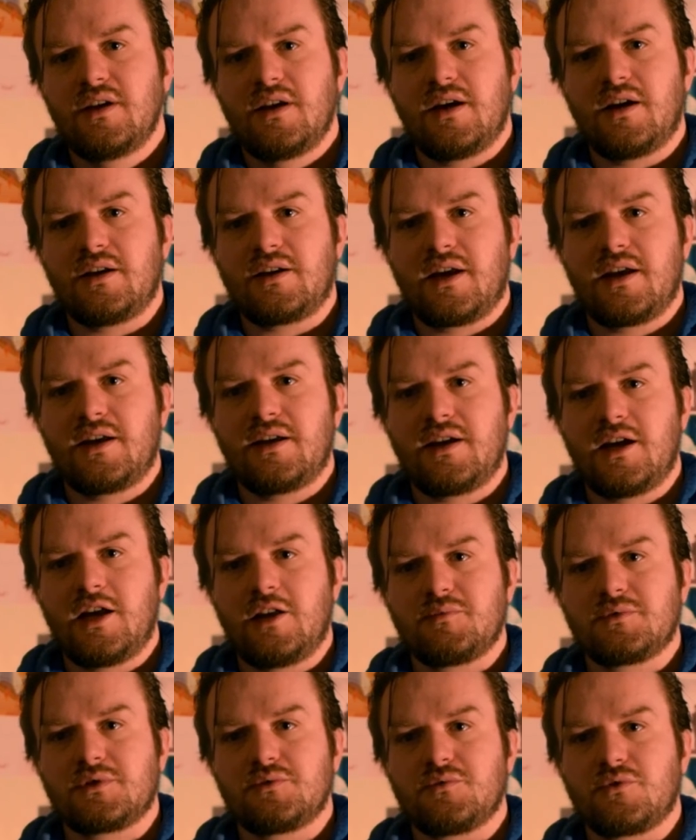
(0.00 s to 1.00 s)
and I
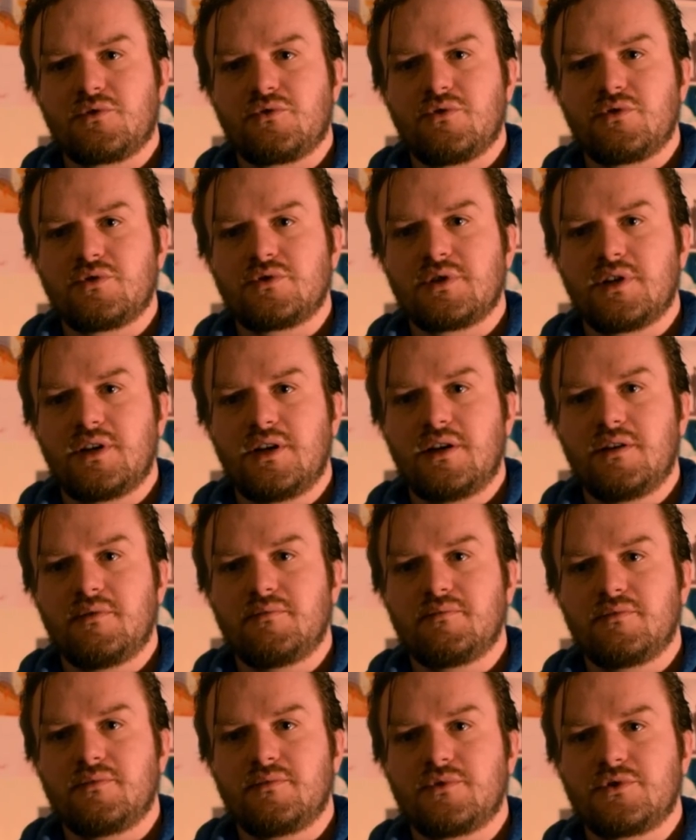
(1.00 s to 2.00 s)
helped to recruit
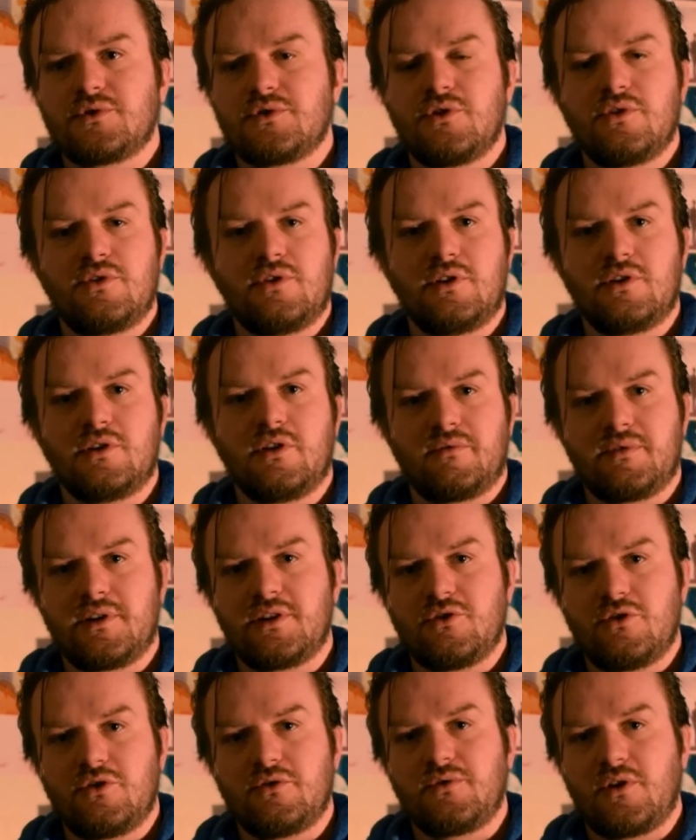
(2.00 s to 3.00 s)
two lovely
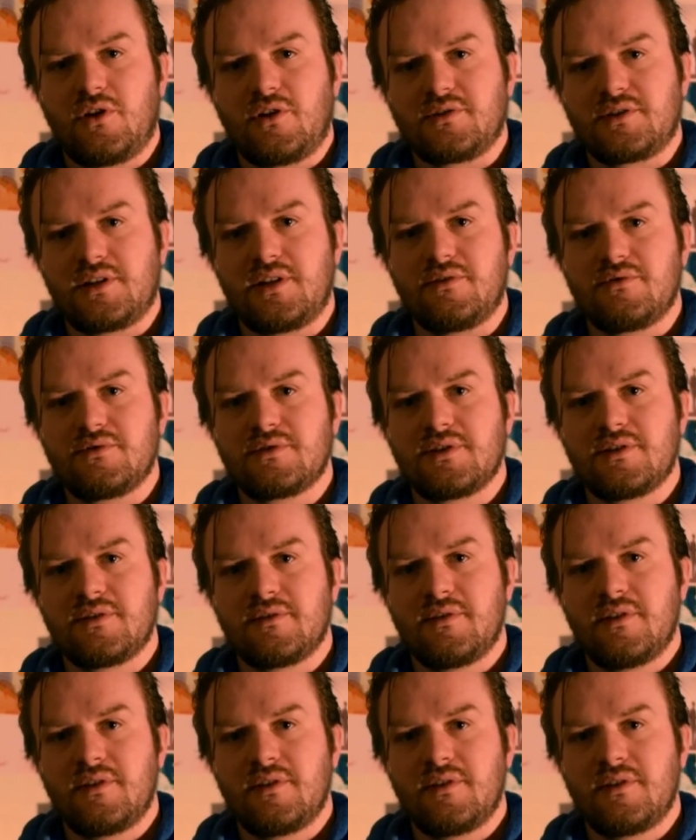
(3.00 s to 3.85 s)
new volunteers,